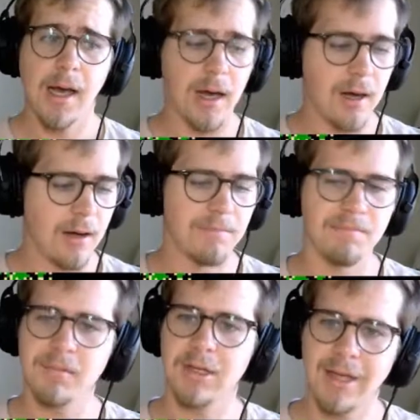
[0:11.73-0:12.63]

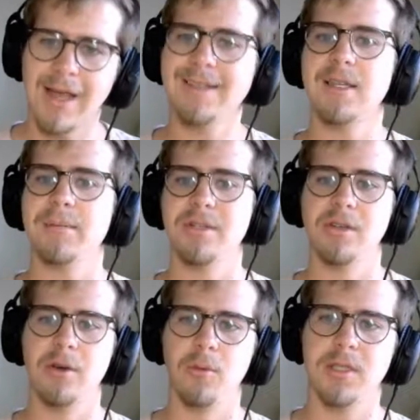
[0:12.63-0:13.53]
Um, last
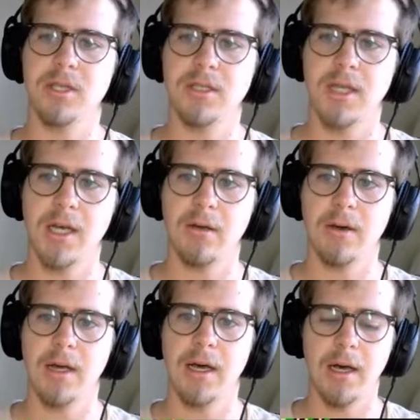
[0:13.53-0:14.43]
episode we took
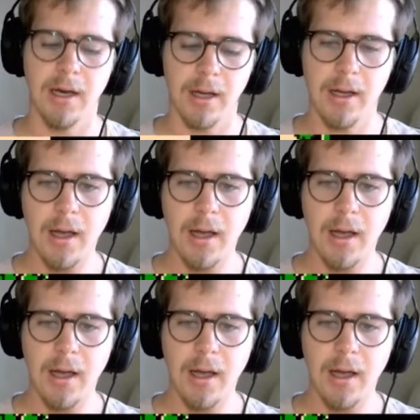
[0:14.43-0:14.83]
down uh,